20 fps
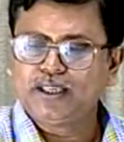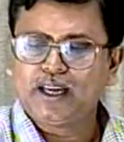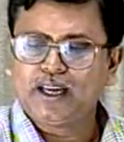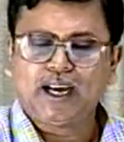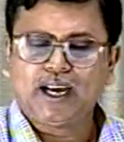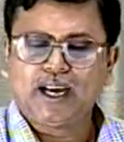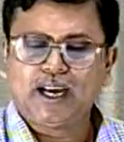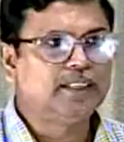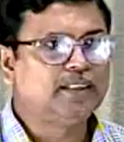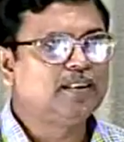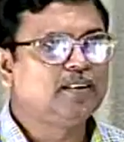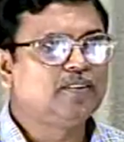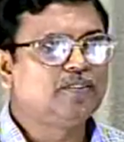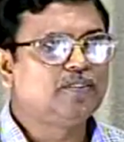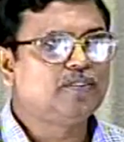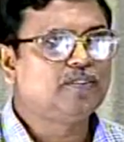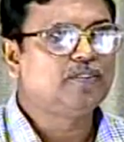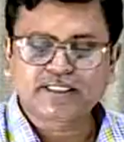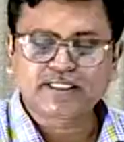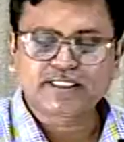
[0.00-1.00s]
And
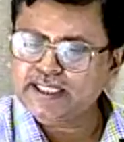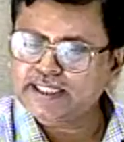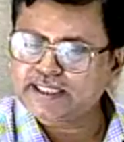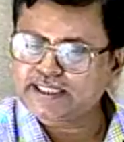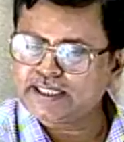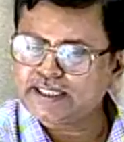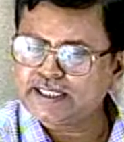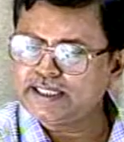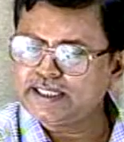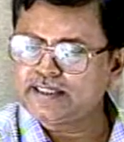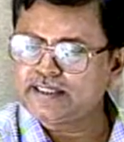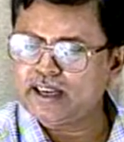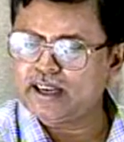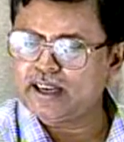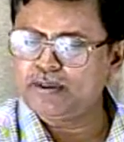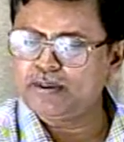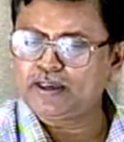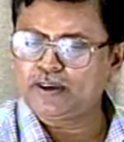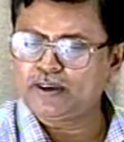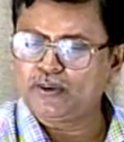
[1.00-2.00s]
for a 6 inch
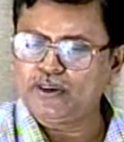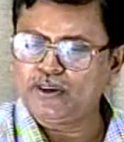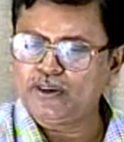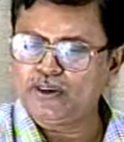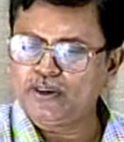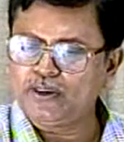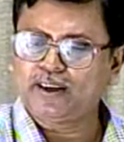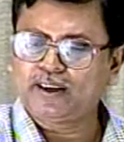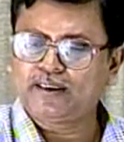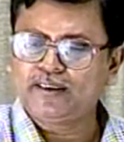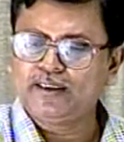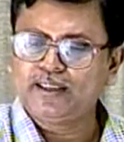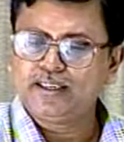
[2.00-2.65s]
diameter wafer,